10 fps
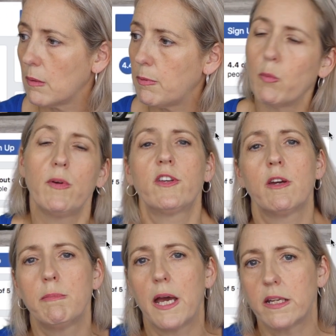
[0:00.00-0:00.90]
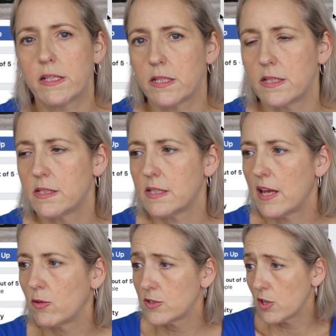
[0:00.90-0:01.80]
but with competitors
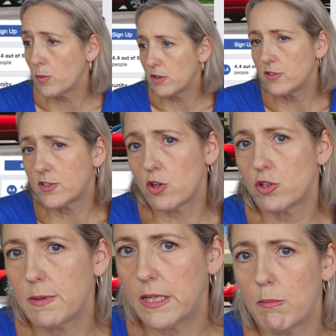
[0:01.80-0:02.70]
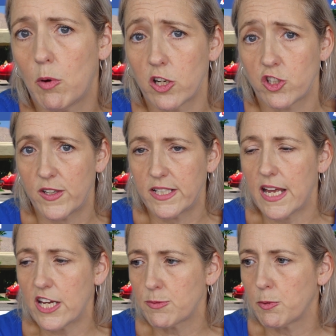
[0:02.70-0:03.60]
and also with social media monitoring
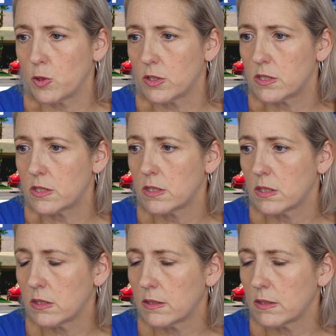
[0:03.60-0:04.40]
dashboards,